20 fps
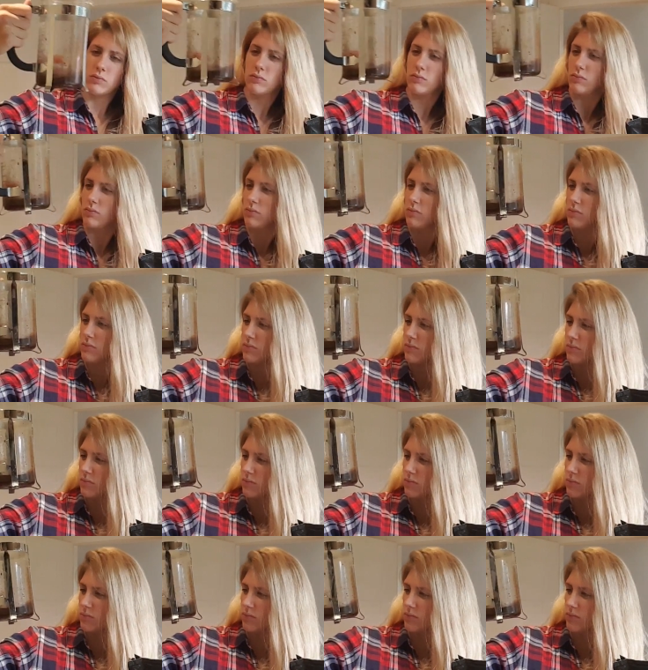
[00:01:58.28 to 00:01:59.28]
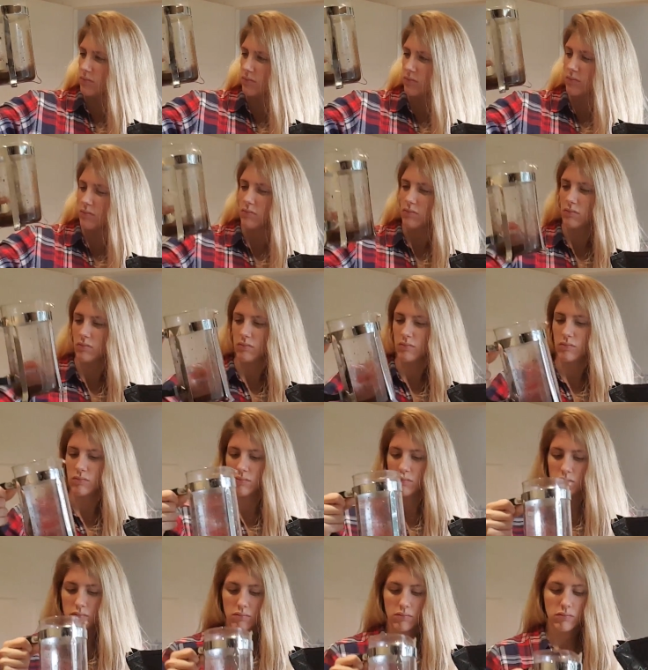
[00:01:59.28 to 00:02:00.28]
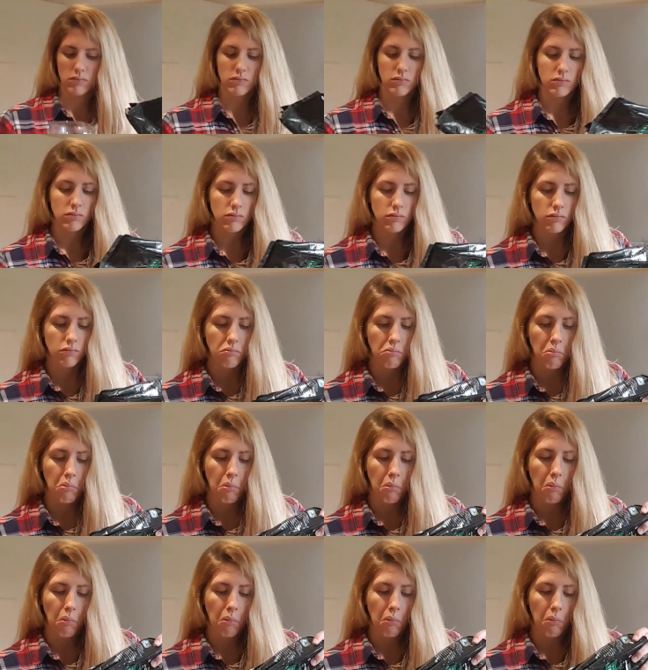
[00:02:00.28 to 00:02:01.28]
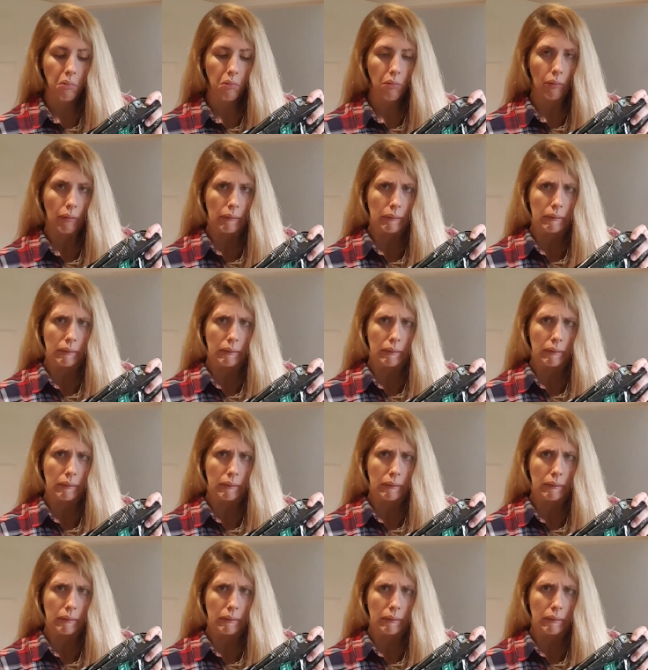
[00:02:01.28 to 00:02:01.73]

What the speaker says: Nobody speaks.